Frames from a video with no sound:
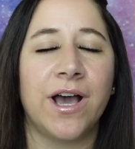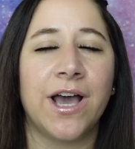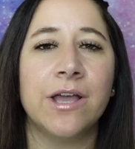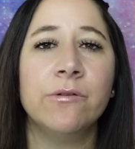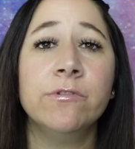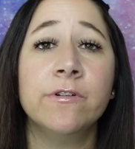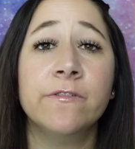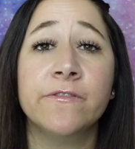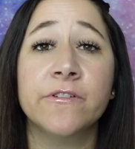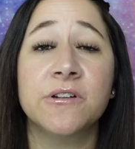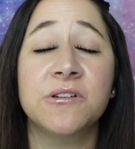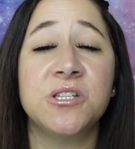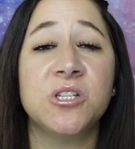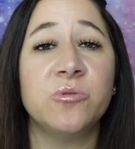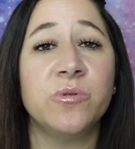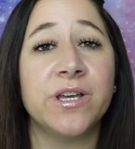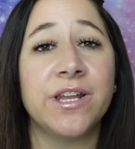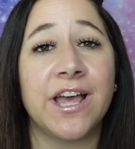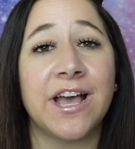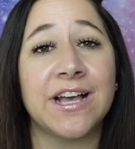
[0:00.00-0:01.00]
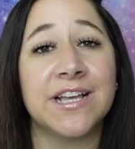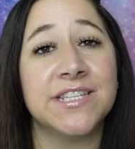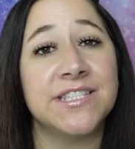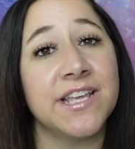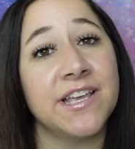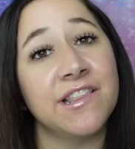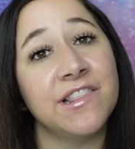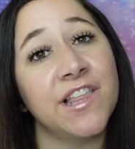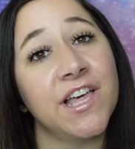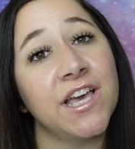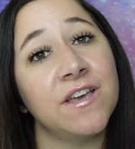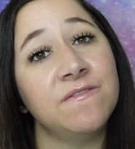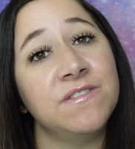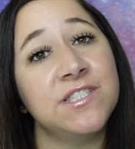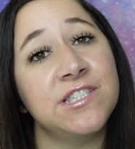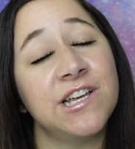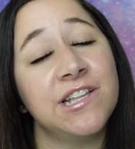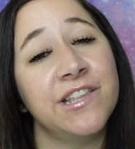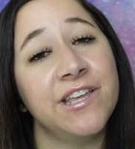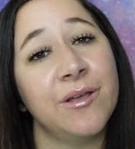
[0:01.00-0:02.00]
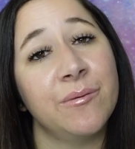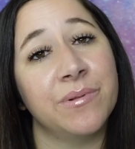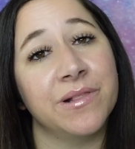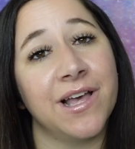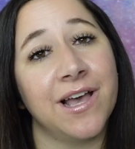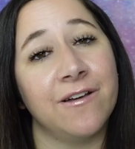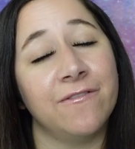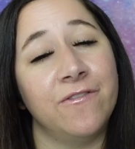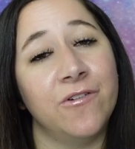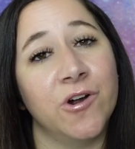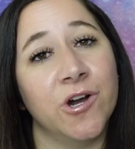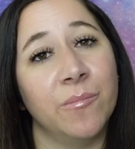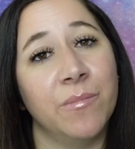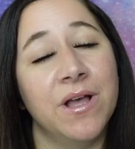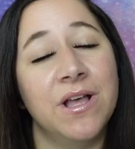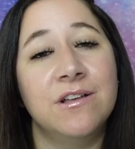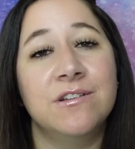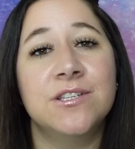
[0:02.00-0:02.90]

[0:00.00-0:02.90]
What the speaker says: I referred to it as a live selling platform.